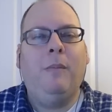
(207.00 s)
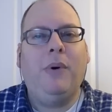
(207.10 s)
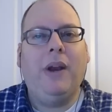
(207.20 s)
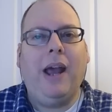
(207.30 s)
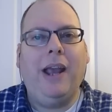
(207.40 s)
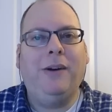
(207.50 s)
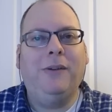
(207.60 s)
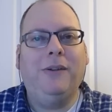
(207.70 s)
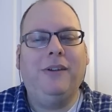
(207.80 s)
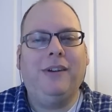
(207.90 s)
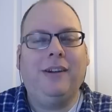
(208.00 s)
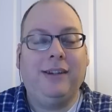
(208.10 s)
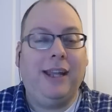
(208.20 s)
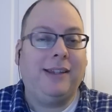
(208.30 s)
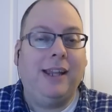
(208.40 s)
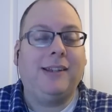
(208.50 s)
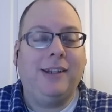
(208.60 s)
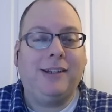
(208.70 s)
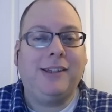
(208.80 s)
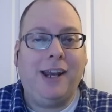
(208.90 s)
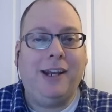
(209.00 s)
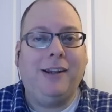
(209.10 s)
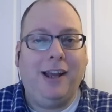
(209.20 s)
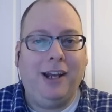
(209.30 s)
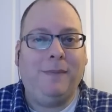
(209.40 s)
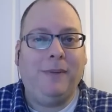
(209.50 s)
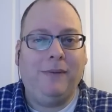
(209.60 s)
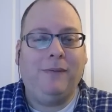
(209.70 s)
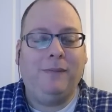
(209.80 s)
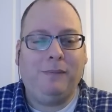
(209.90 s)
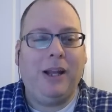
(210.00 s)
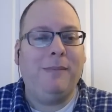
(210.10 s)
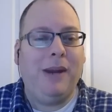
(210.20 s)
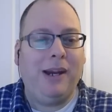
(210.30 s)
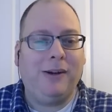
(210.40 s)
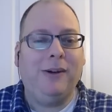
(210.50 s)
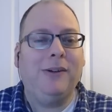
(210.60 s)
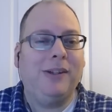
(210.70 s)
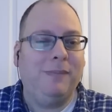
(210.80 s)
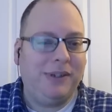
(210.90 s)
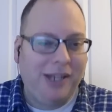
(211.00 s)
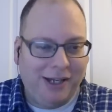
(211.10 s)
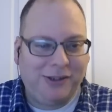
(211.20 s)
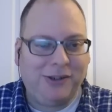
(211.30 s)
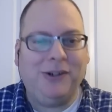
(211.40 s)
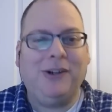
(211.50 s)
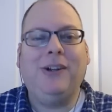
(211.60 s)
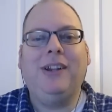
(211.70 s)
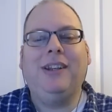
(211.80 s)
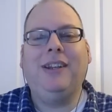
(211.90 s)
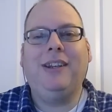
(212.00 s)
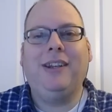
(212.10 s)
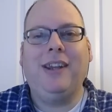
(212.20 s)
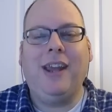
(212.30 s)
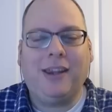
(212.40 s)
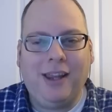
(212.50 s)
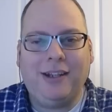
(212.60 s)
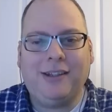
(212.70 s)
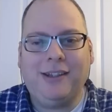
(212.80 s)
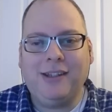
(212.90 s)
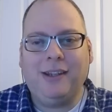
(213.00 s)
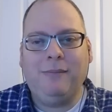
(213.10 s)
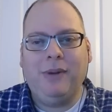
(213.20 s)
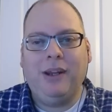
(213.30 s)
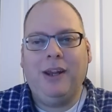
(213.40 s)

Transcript: But I don't. That's an exciting lineup of playmakers and potential and athleticism.